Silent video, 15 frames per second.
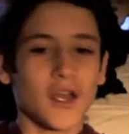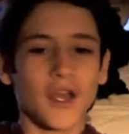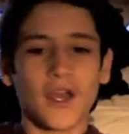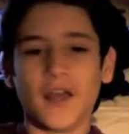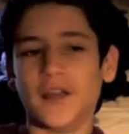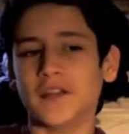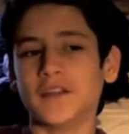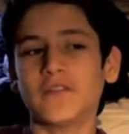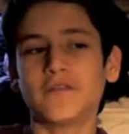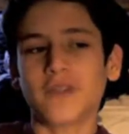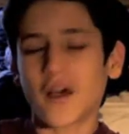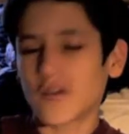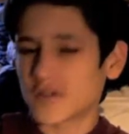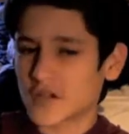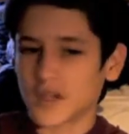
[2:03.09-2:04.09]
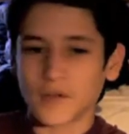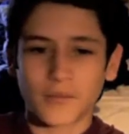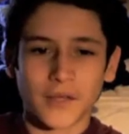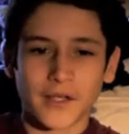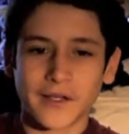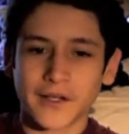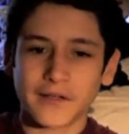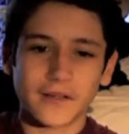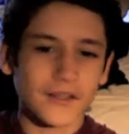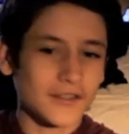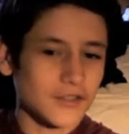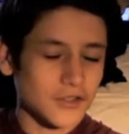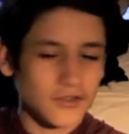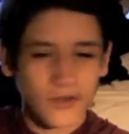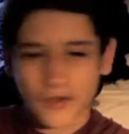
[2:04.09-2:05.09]
and he found Kingpin, and they
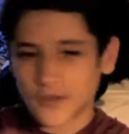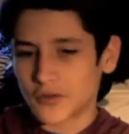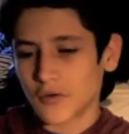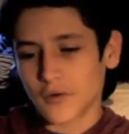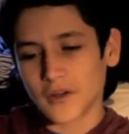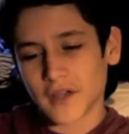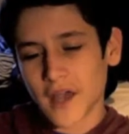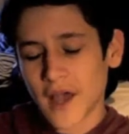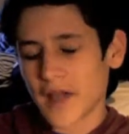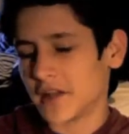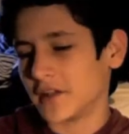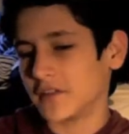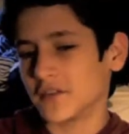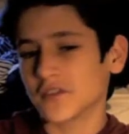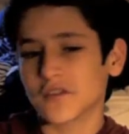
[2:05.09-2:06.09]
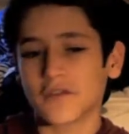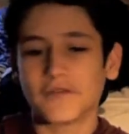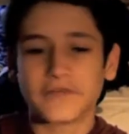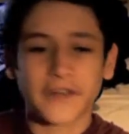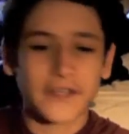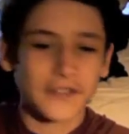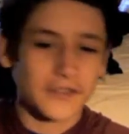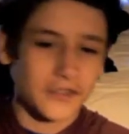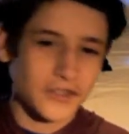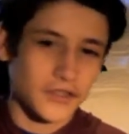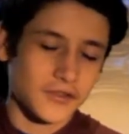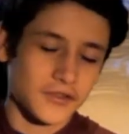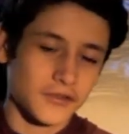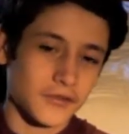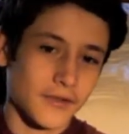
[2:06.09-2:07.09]
just started going at it. There's a fight in this
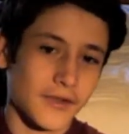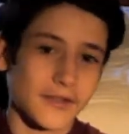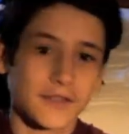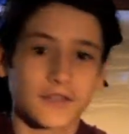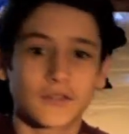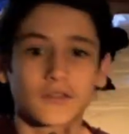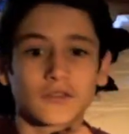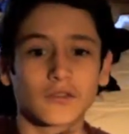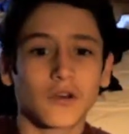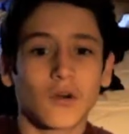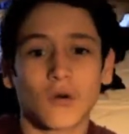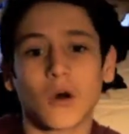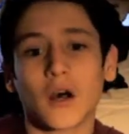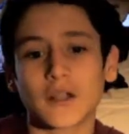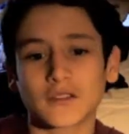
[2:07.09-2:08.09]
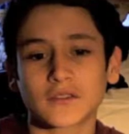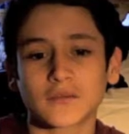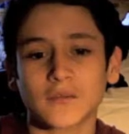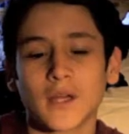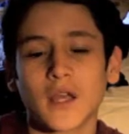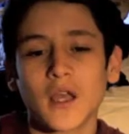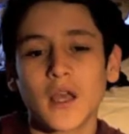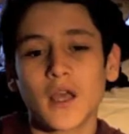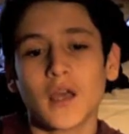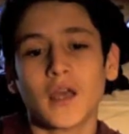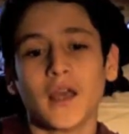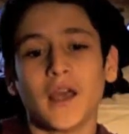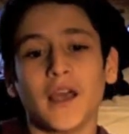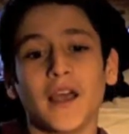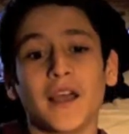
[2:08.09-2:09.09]
issue that is so awesome,
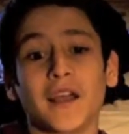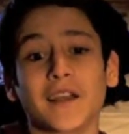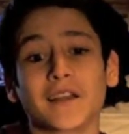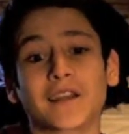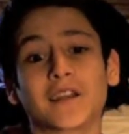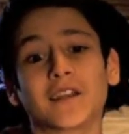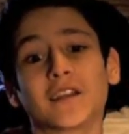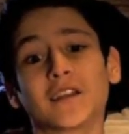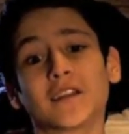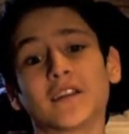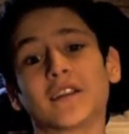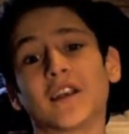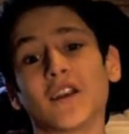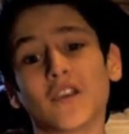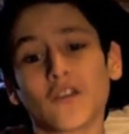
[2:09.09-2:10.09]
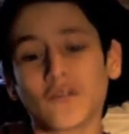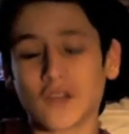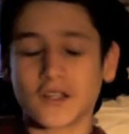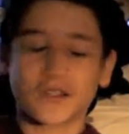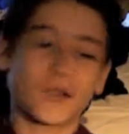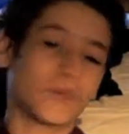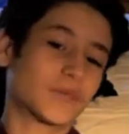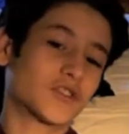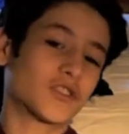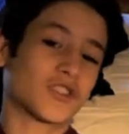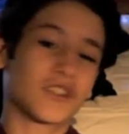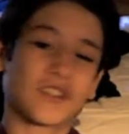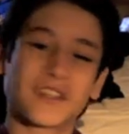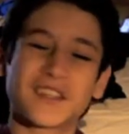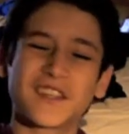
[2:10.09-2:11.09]
and Daredevil ends up
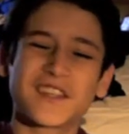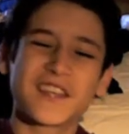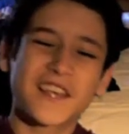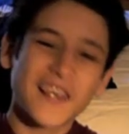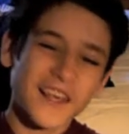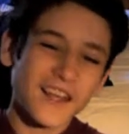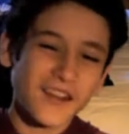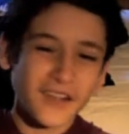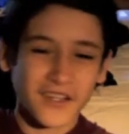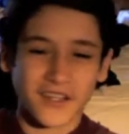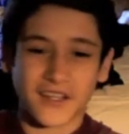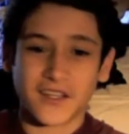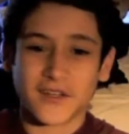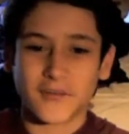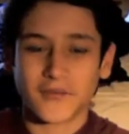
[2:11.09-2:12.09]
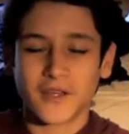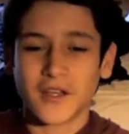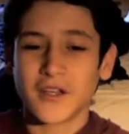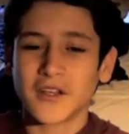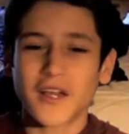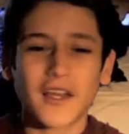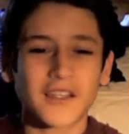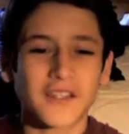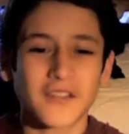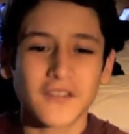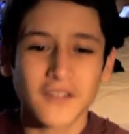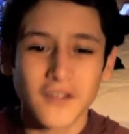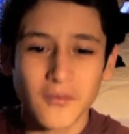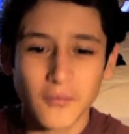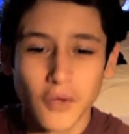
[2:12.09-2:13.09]
just killing him. Not
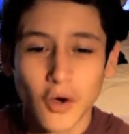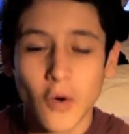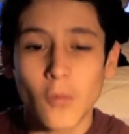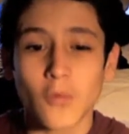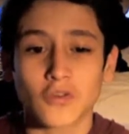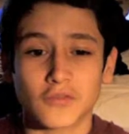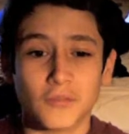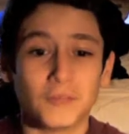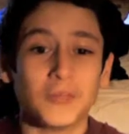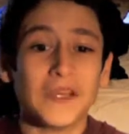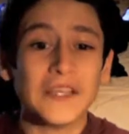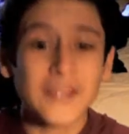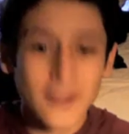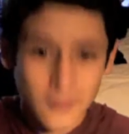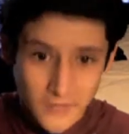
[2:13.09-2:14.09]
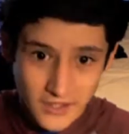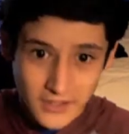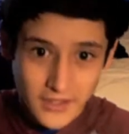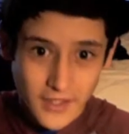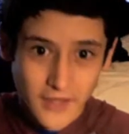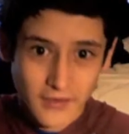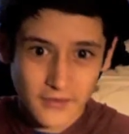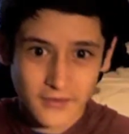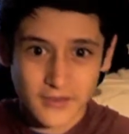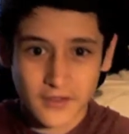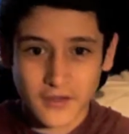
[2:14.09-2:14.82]
killing him, but almost beating him to death.